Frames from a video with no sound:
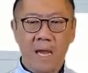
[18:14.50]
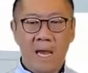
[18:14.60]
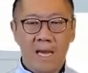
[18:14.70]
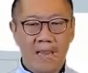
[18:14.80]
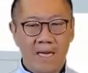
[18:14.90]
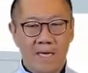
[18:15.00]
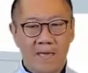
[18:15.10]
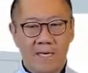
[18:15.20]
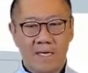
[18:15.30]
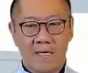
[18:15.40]
And then
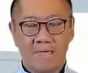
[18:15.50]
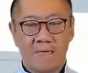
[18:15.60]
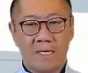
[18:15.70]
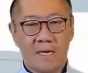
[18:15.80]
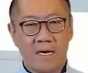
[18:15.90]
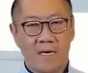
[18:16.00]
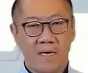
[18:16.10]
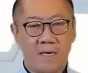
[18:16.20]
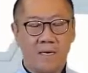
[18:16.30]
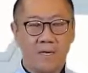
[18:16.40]
at the end of the
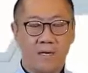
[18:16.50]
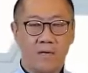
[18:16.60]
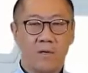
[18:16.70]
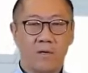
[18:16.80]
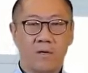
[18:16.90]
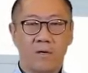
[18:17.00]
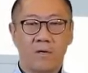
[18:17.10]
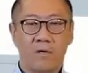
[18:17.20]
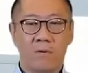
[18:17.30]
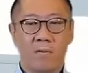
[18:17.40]
day,
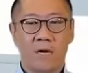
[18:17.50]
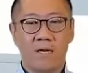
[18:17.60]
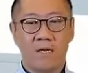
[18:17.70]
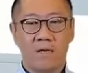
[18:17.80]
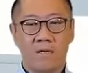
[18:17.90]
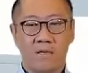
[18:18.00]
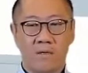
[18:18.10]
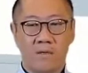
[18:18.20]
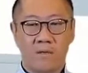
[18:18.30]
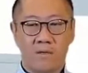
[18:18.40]
when
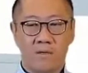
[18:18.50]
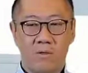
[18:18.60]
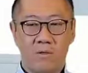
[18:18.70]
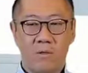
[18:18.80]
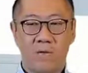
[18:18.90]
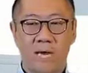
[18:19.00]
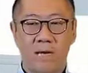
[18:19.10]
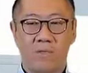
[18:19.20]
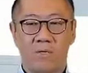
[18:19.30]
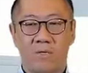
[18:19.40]
you
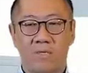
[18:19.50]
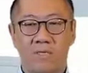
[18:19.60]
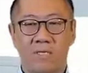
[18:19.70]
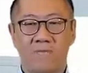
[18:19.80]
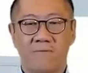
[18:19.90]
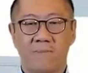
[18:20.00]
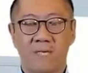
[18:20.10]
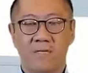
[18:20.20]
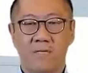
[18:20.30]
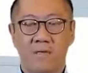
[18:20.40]
capture all this
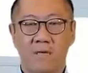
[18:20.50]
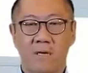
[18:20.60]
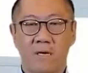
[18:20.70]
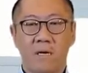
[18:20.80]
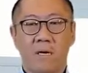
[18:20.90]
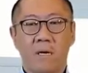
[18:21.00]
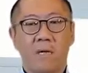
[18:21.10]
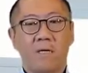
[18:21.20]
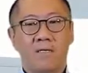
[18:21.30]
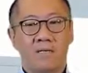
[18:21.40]
information,
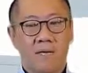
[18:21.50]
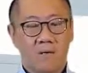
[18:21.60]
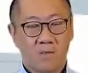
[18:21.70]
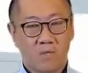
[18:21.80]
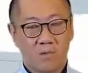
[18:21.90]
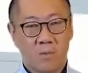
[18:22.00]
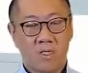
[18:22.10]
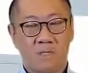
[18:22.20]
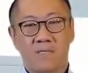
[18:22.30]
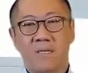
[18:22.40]
stakeholders
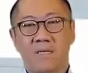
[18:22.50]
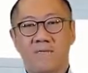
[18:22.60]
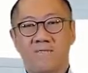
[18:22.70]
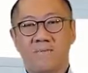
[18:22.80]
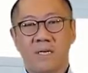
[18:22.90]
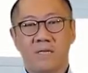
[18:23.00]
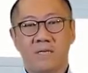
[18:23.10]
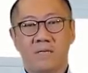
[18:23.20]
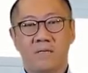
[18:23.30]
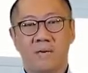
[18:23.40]
want to see the
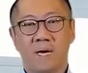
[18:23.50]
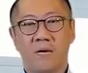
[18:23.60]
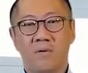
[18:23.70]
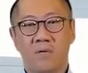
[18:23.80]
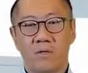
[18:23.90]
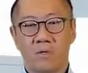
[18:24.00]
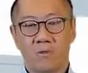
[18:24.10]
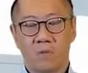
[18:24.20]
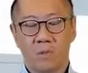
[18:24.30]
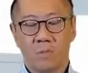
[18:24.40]
information. So how are
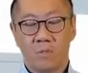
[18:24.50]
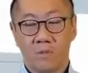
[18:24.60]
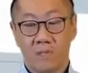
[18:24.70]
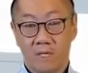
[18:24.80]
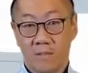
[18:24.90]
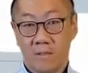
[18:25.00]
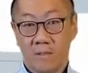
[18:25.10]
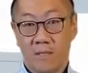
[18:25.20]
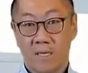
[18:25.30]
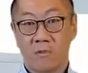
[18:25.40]
you reporting?
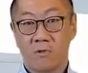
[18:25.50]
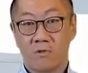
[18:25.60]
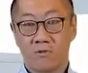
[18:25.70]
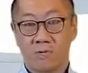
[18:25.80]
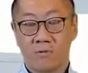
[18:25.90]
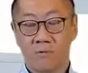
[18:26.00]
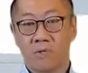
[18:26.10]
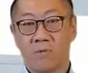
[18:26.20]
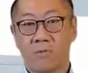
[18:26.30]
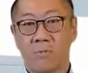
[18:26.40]
How are you
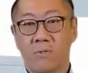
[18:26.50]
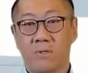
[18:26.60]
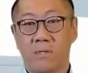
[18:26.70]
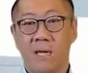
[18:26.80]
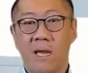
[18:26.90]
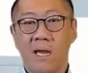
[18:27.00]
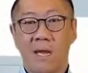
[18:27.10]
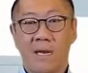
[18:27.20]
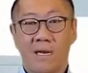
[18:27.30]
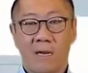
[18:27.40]
structuring your report?
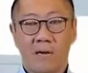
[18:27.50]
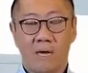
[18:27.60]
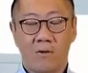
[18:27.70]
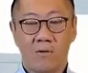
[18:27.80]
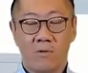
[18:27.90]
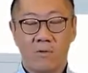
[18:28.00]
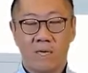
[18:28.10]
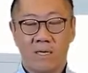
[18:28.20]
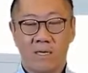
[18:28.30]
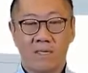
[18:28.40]
And how are you
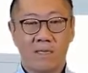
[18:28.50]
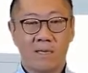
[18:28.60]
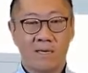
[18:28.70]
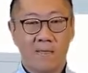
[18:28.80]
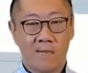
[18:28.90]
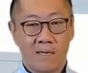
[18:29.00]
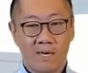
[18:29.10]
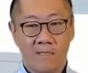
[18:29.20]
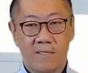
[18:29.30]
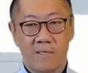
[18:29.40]
highlighting that the
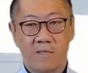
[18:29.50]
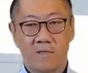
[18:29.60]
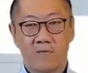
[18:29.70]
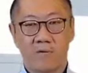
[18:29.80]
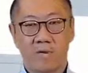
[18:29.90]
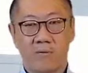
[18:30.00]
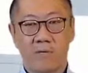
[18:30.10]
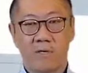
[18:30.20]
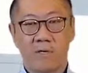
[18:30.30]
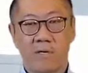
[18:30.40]
data that you're
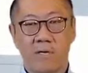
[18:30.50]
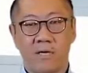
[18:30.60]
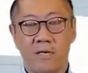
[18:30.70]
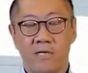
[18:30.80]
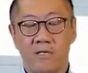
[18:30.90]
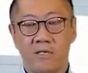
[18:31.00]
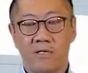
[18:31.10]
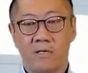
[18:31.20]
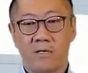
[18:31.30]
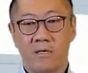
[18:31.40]
sharing
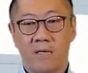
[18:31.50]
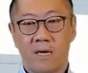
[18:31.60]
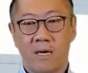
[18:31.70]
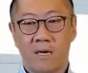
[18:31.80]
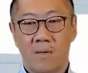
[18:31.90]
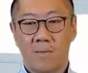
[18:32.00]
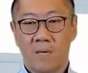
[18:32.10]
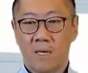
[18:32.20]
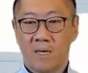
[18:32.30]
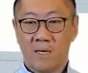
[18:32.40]
is
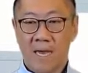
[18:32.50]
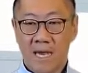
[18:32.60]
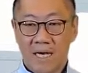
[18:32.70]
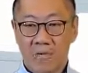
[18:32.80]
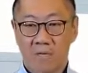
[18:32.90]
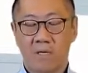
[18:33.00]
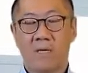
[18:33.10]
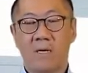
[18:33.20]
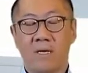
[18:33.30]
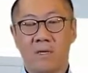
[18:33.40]
accurate,
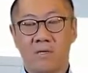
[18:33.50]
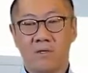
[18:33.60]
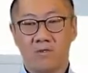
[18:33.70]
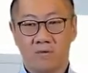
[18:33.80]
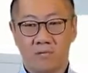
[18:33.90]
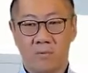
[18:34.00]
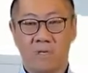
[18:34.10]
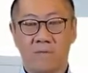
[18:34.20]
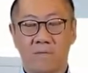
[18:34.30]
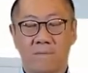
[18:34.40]

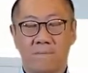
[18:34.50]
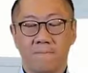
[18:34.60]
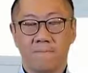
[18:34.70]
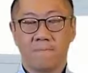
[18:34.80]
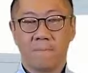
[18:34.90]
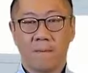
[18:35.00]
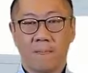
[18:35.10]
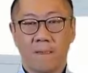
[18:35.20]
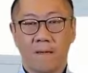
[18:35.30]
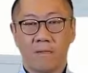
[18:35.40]
trustworthy?
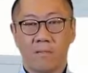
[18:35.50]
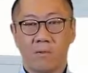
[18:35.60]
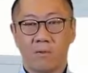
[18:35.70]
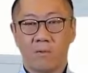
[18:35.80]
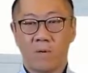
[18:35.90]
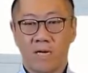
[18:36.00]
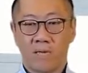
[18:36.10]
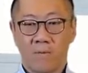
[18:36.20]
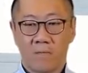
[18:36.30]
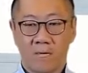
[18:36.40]
So
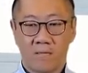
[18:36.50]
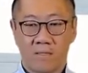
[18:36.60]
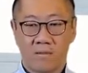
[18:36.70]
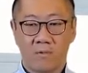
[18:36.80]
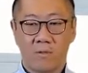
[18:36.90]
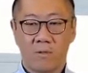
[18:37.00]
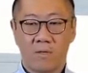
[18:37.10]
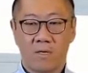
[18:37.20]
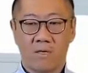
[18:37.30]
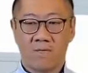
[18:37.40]
where does the
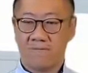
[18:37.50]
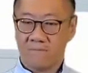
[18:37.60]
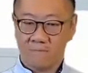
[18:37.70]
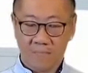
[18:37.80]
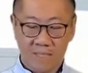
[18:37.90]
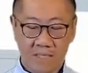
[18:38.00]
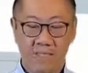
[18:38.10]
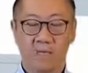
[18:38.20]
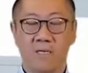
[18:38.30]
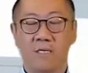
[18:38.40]
role of
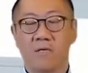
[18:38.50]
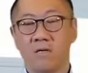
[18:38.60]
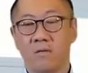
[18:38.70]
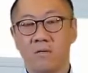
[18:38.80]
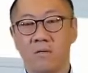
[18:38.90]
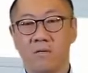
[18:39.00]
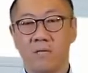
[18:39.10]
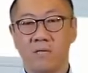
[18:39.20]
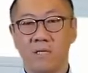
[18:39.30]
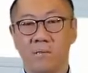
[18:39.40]
potentially your internal
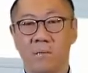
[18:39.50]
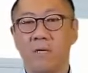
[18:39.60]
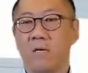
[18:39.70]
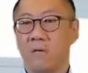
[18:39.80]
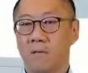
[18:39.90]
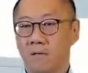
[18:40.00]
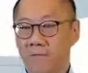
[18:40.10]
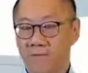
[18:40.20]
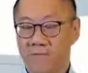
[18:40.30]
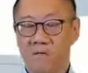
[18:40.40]
audit team or
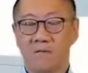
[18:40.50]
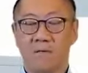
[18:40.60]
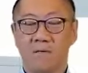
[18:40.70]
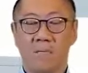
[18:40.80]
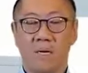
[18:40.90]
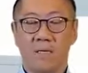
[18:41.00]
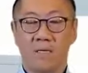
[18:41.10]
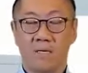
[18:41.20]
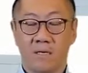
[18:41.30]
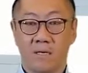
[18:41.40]
even a
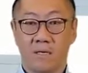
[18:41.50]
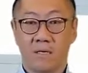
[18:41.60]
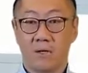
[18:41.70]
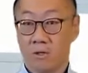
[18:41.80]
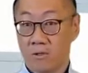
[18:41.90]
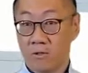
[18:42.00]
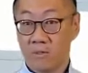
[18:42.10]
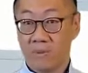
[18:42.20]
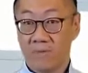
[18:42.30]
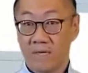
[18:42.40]
third-party
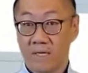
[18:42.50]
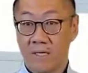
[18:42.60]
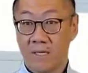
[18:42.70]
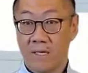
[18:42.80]
assurance provider?